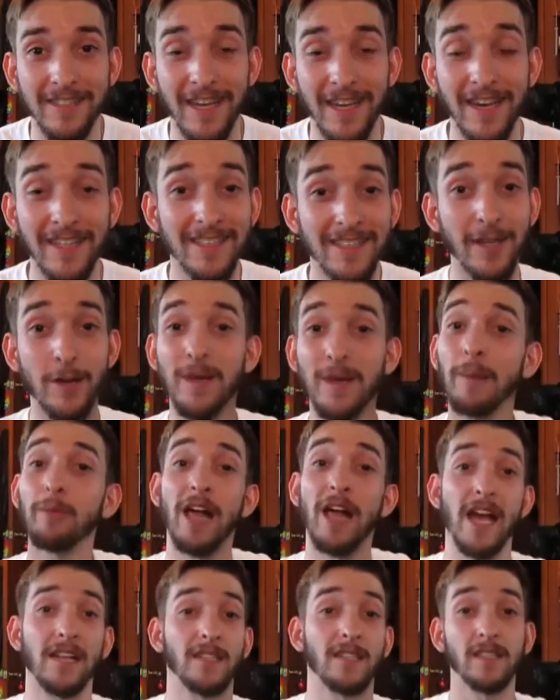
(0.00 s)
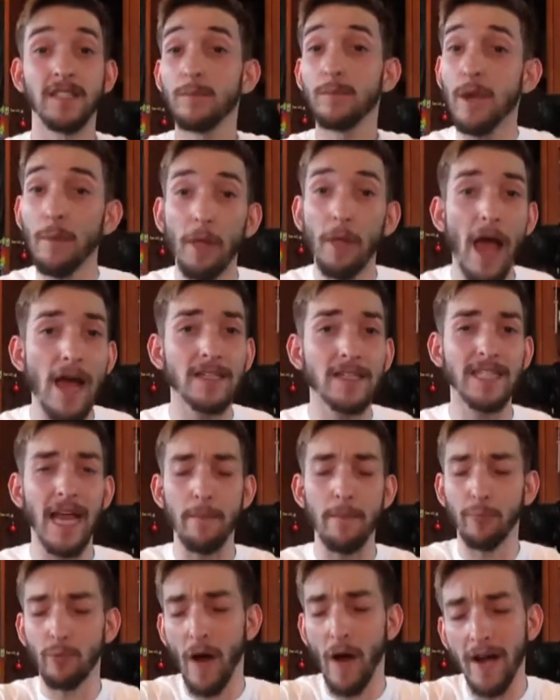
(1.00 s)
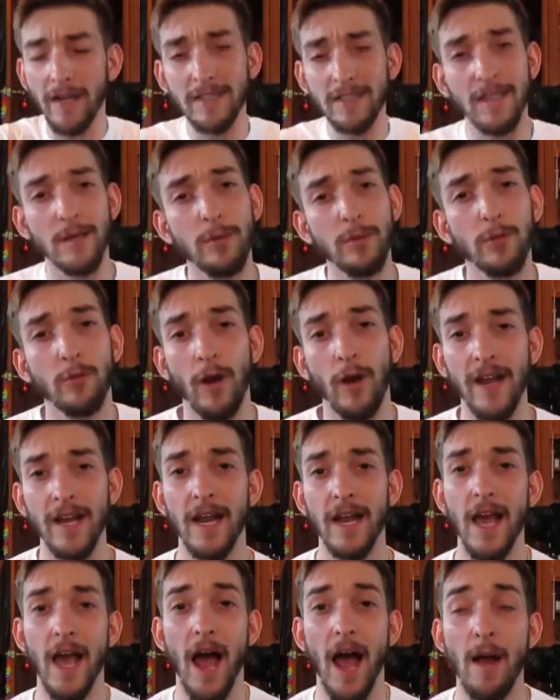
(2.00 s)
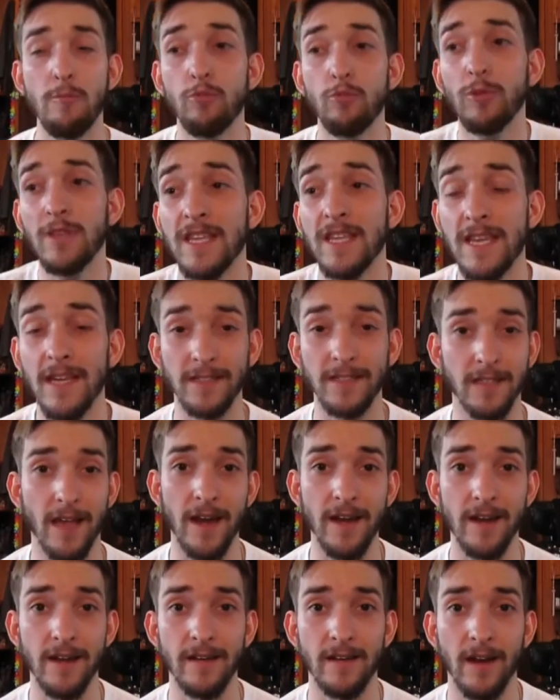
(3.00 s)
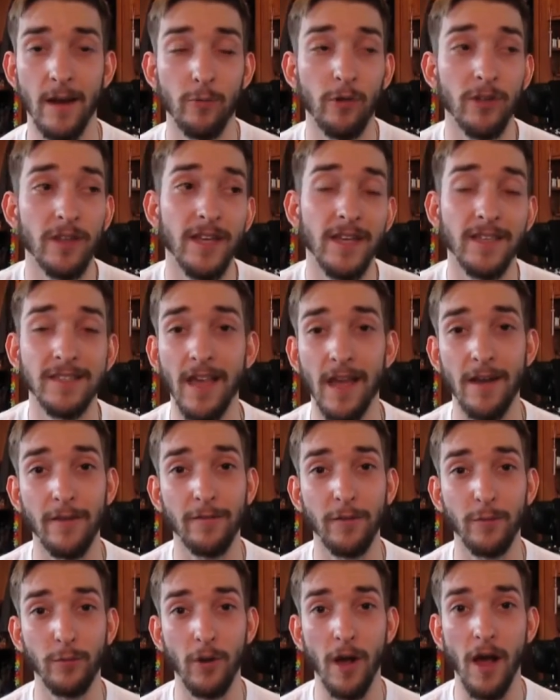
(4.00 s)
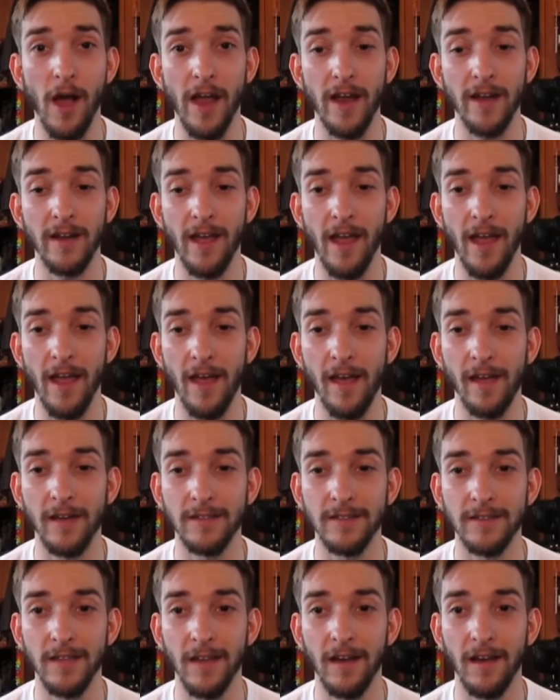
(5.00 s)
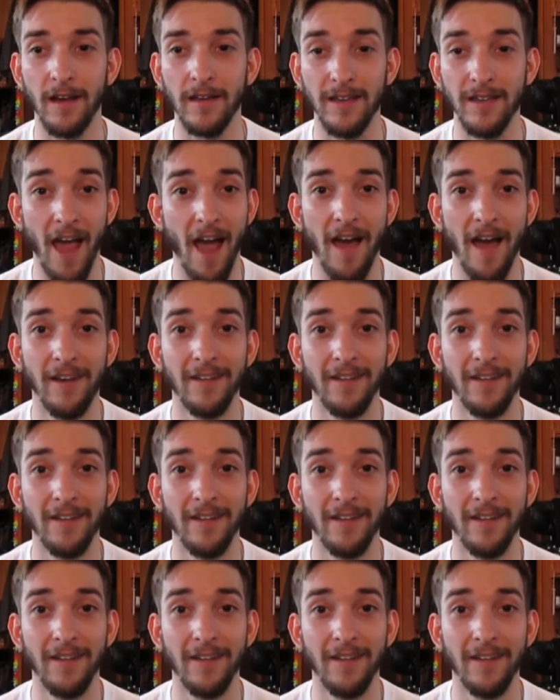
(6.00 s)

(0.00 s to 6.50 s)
And it's gonna be a blast. It's gonna be a blast, and Pride is gonna be great. I'm really excited. I'm really excited for Pride, and yeah.